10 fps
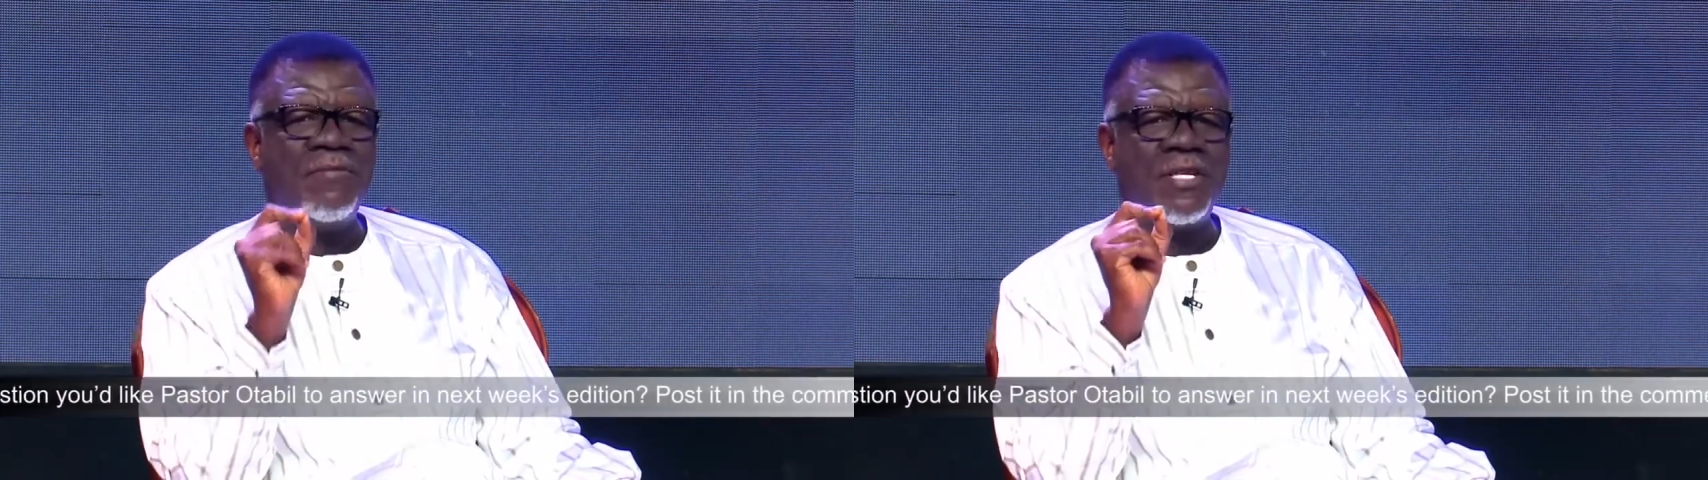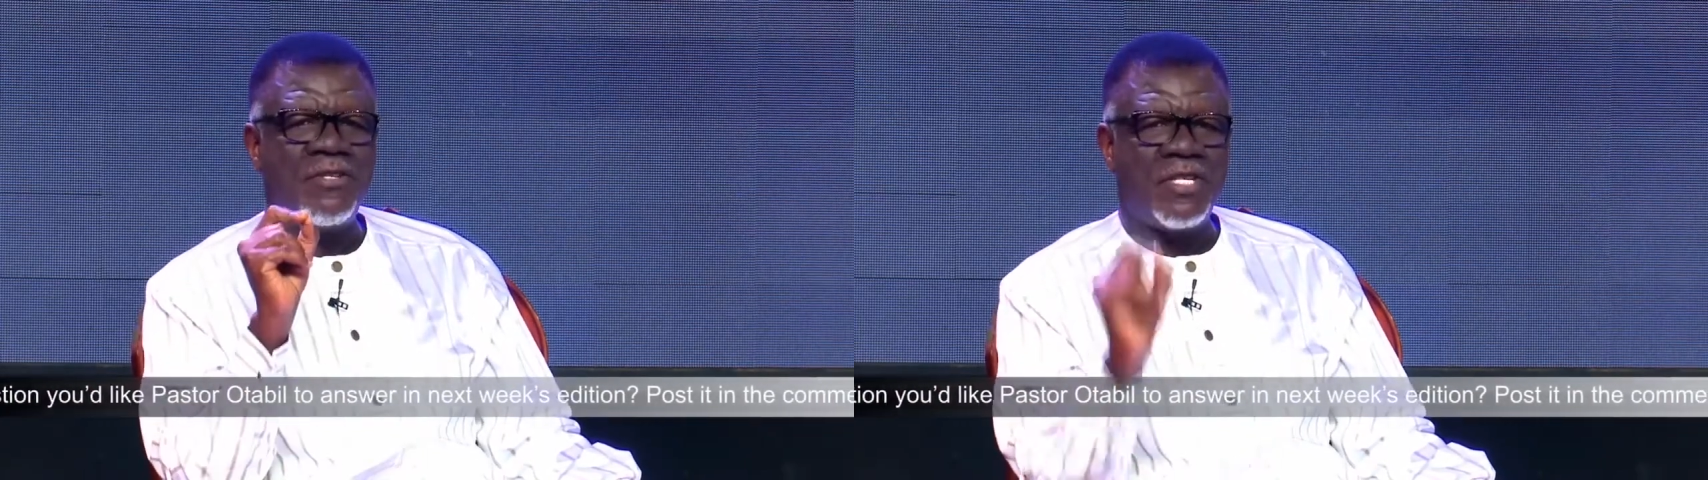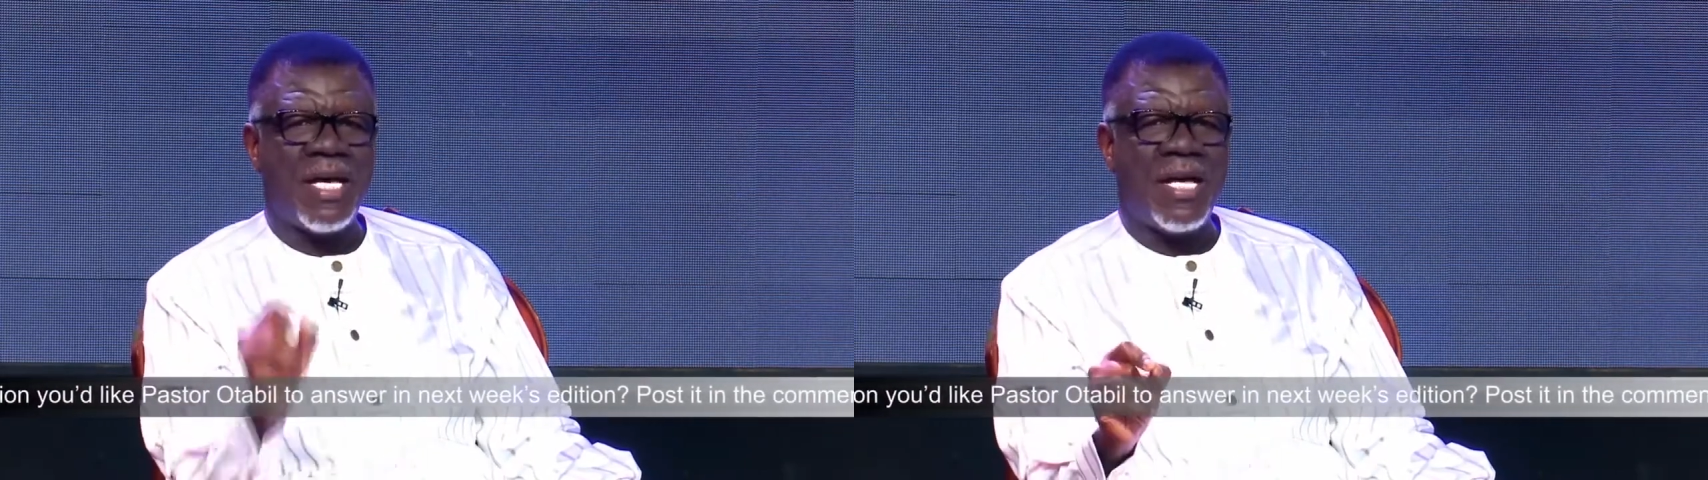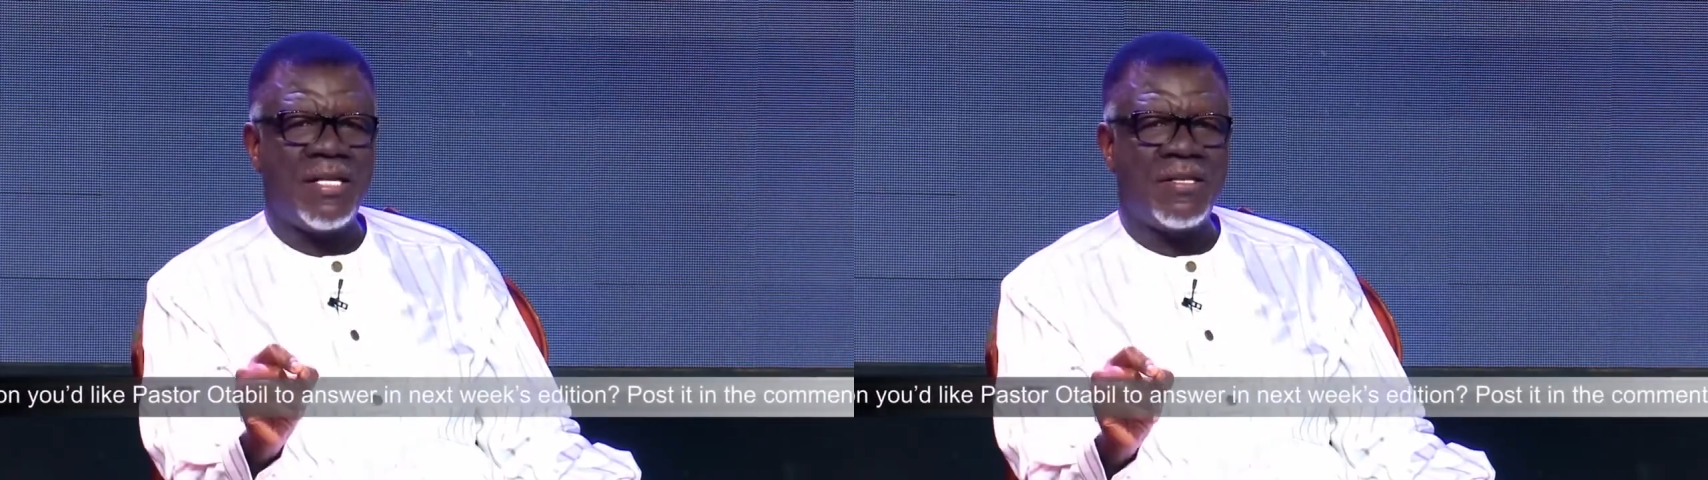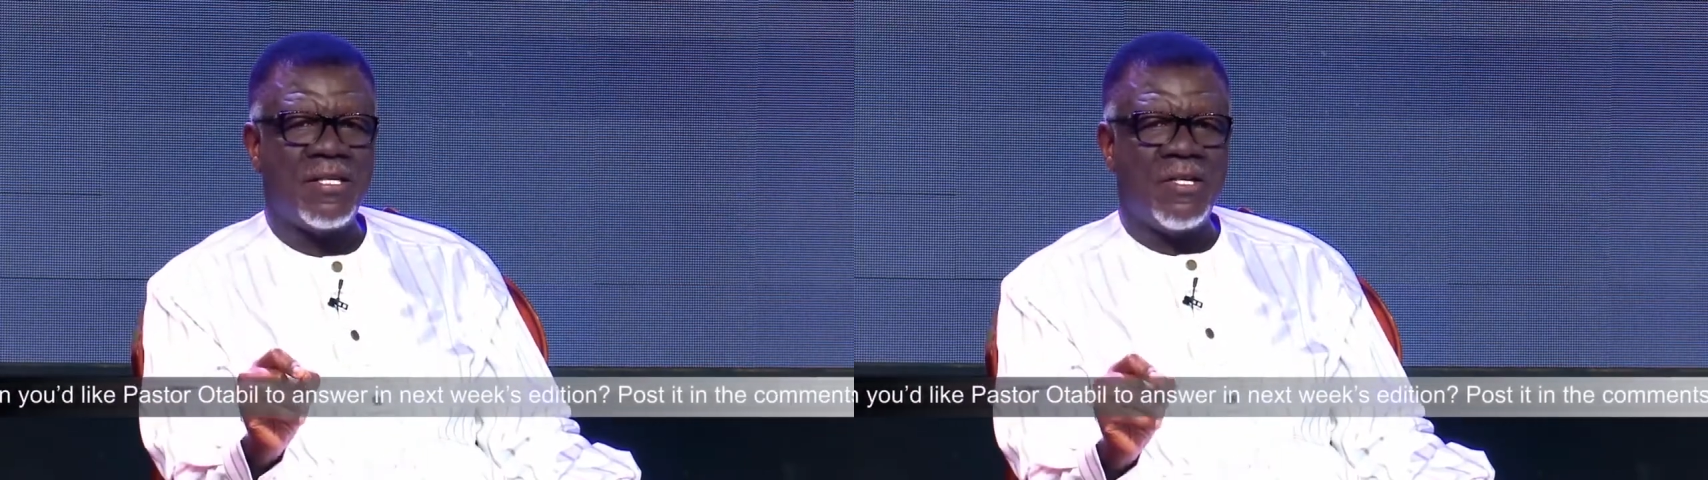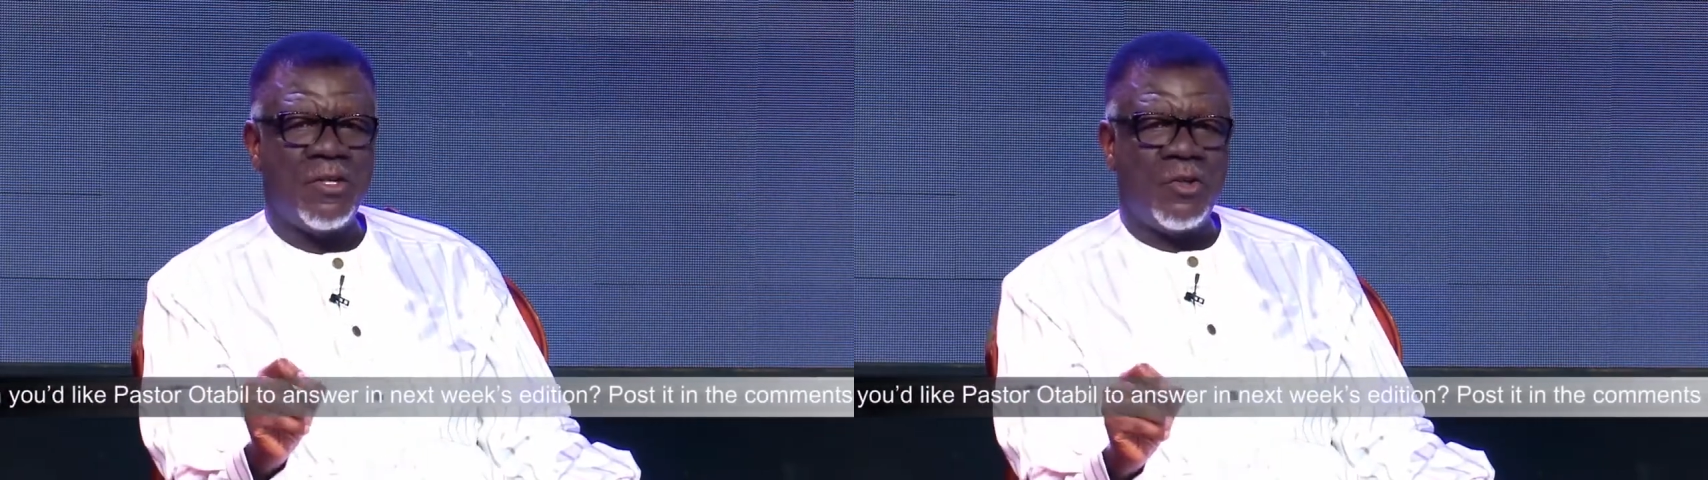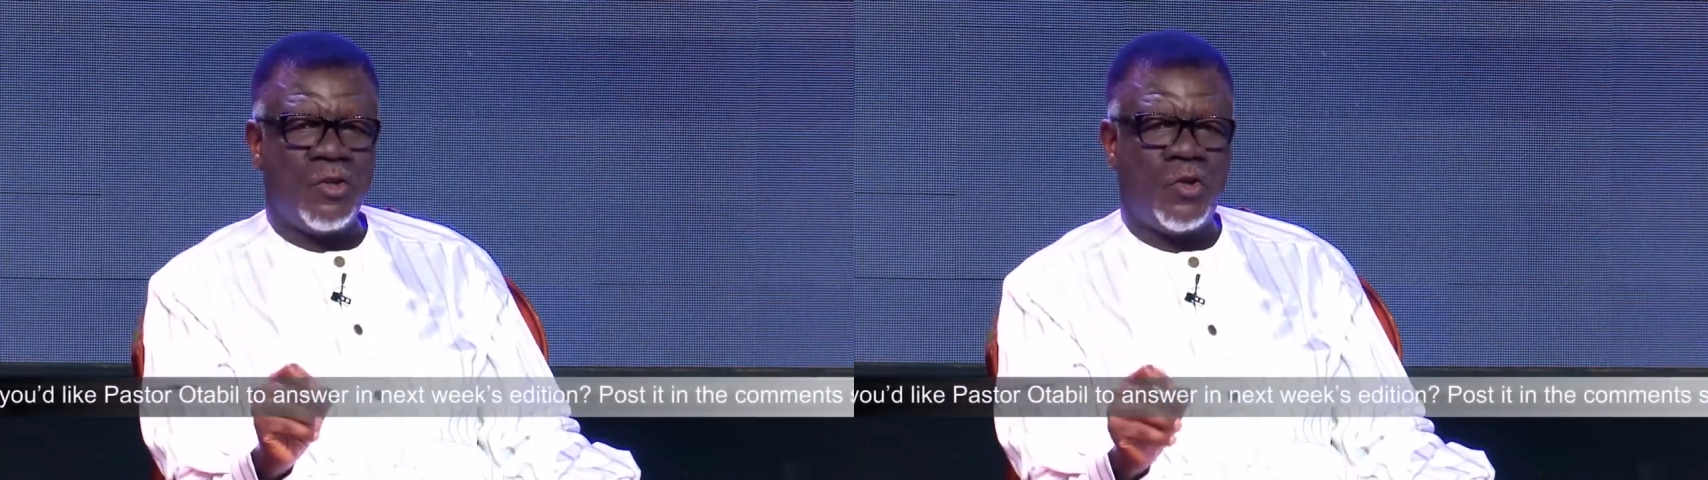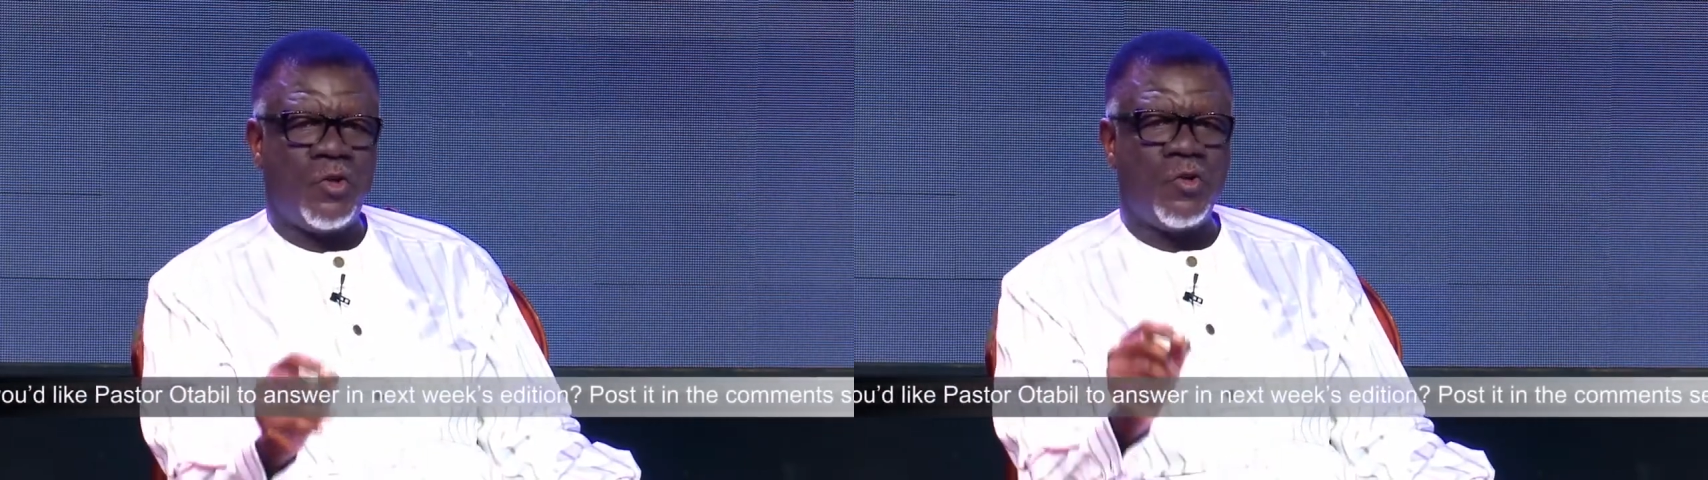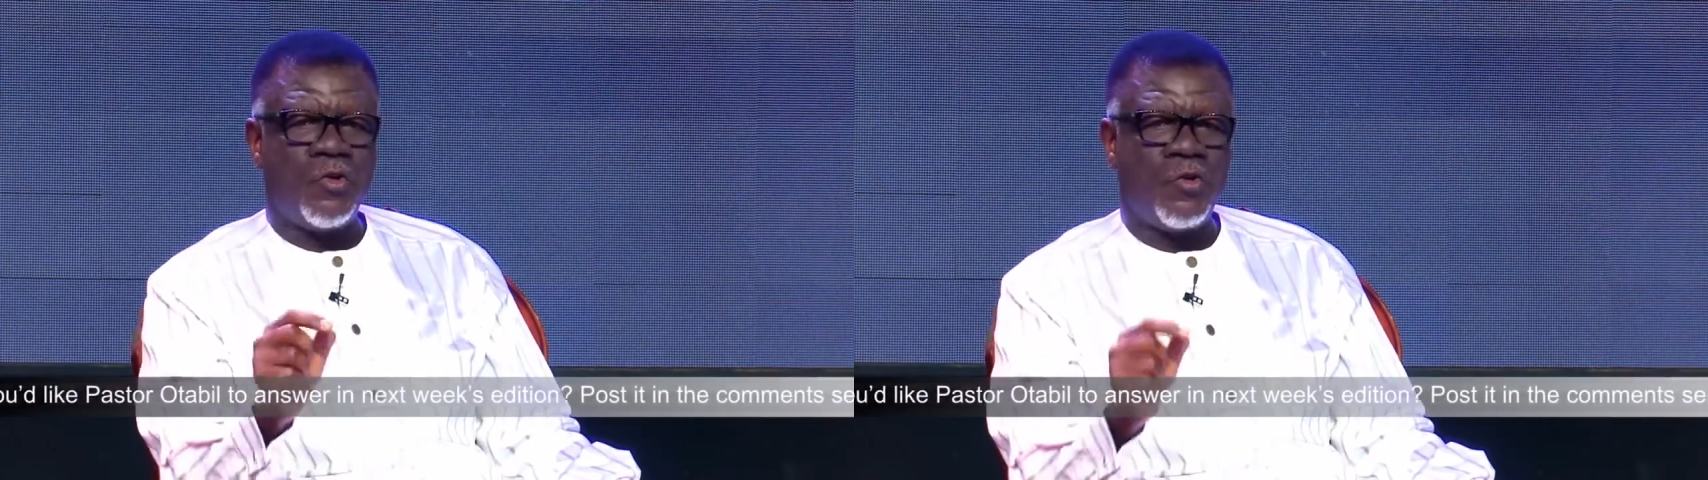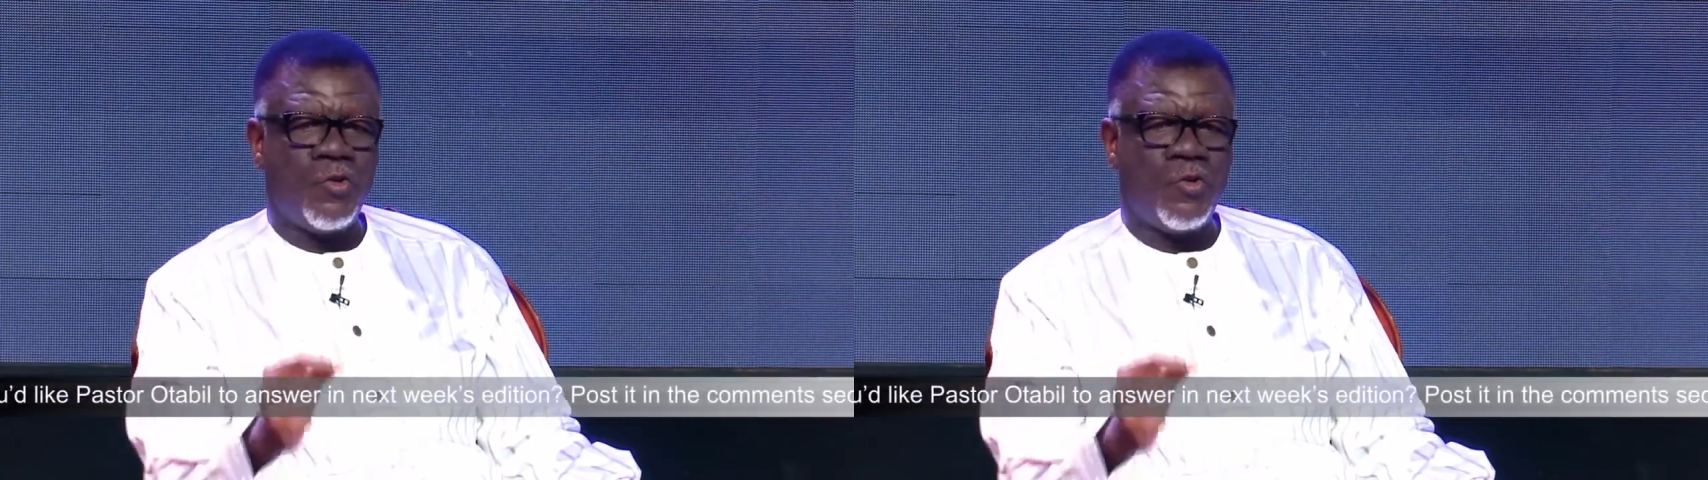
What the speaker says: chance to